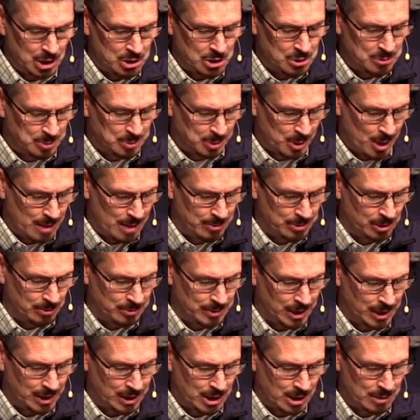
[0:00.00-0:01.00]
No
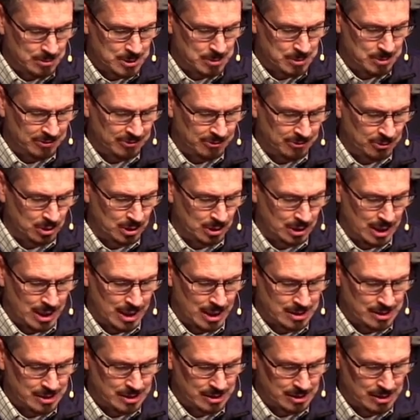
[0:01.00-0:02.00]
problem that comes before
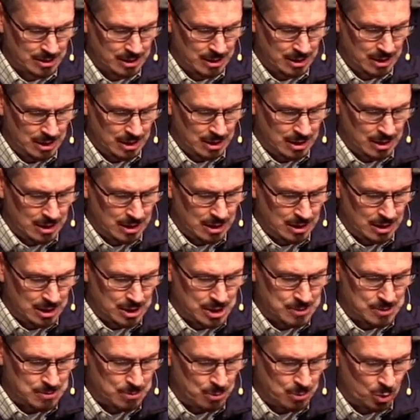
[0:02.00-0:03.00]
us
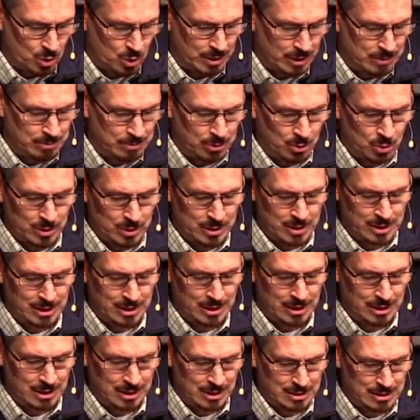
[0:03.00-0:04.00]
is more
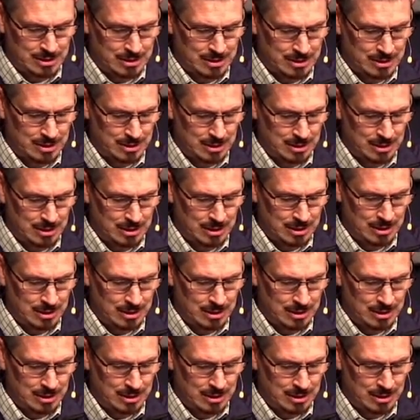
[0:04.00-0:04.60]
important than this